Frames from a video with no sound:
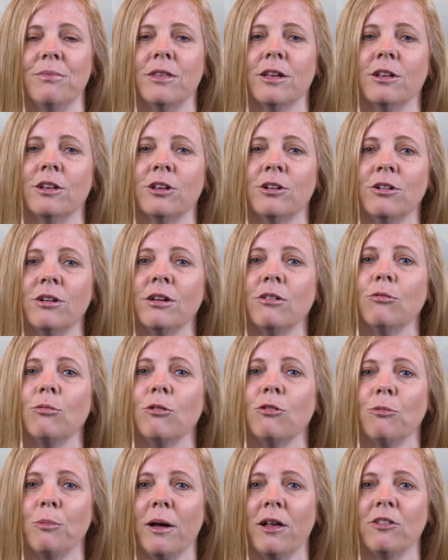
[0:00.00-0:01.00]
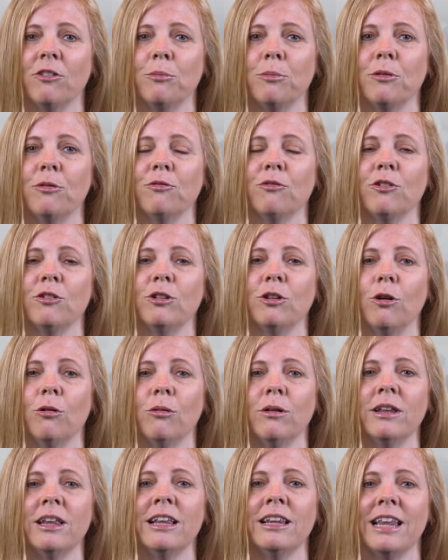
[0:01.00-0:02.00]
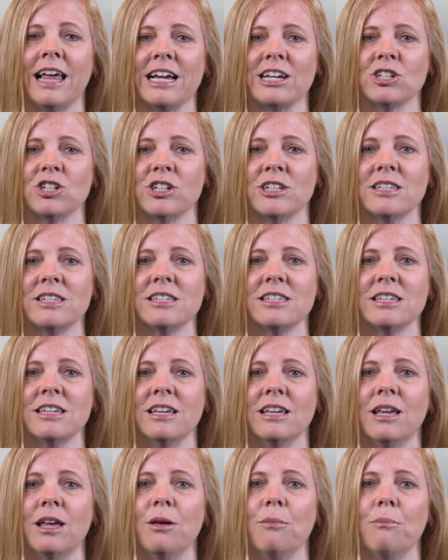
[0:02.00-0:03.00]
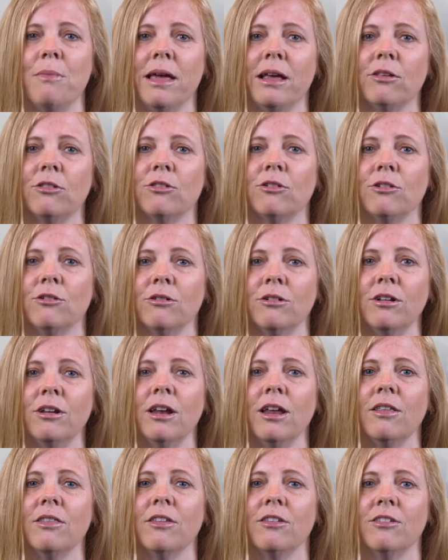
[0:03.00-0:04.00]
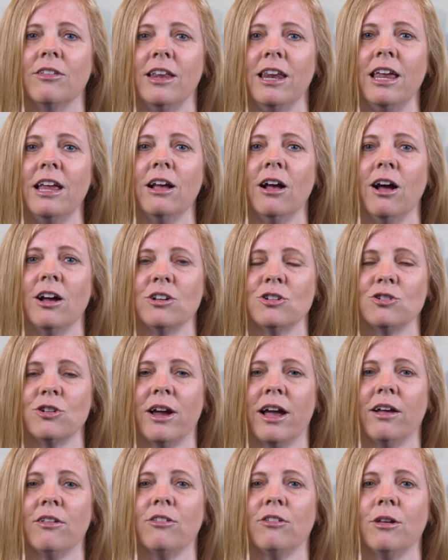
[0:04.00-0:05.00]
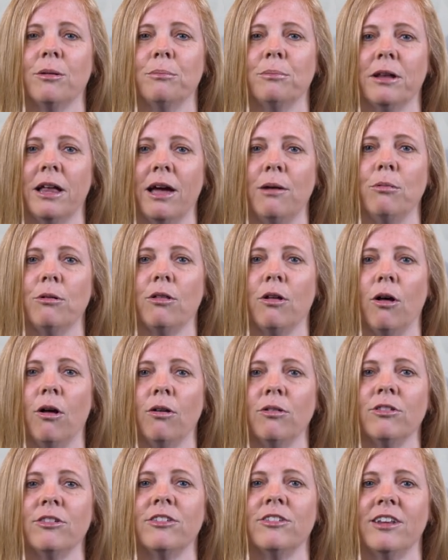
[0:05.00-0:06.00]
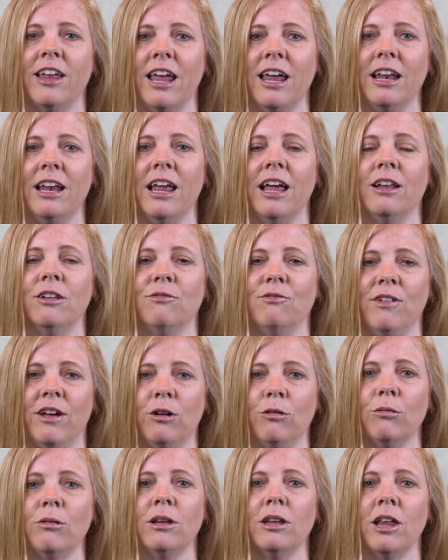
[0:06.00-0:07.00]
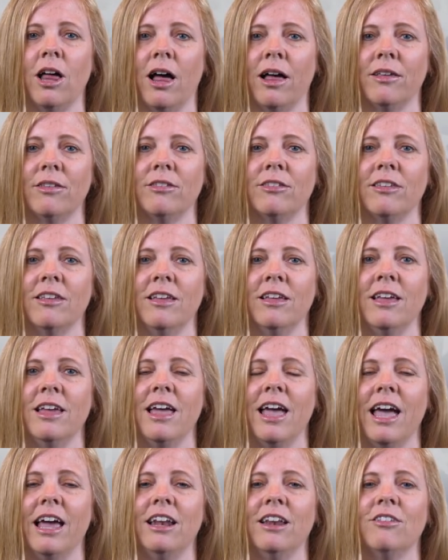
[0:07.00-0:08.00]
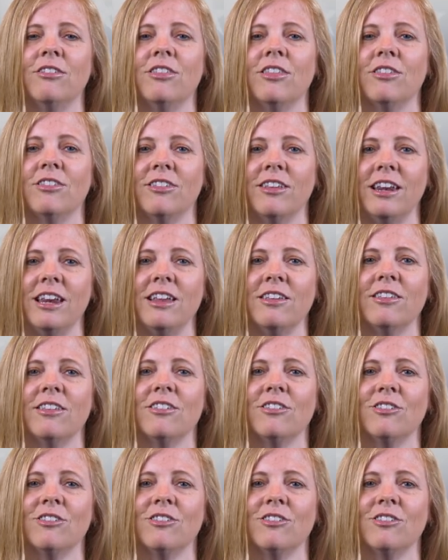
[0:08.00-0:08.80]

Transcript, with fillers: The clerk is responsible for local elections, make certain the city contracts comply with all state and federal laws, and is the city's